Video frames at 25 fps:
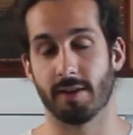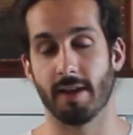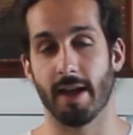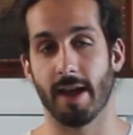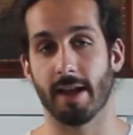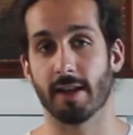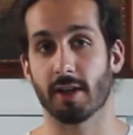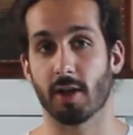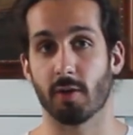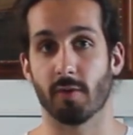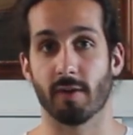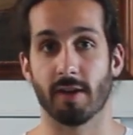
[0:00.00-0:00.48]

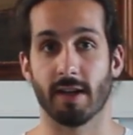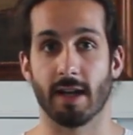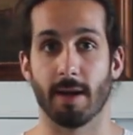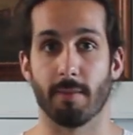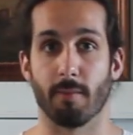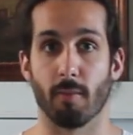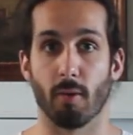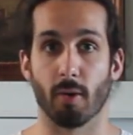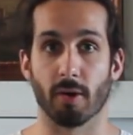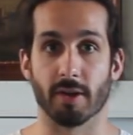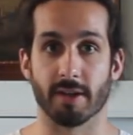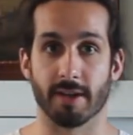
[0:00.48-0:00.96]
entering in a
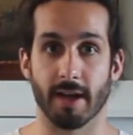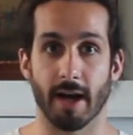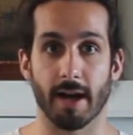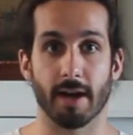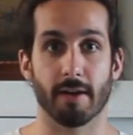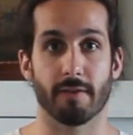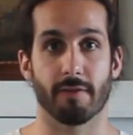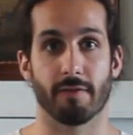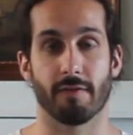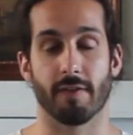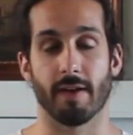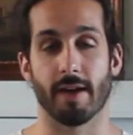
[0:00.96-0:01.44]
more
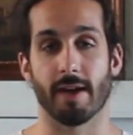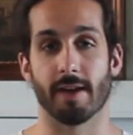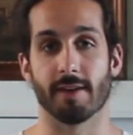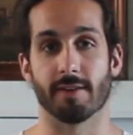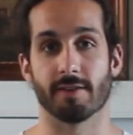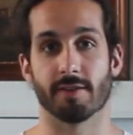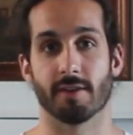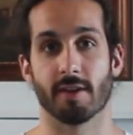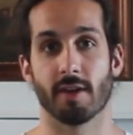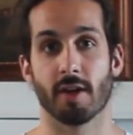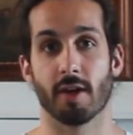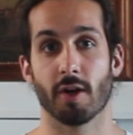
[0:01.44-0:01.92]
yang
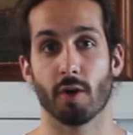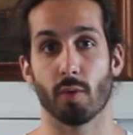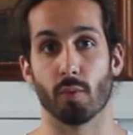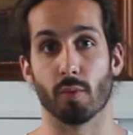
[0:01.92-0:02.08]
phase,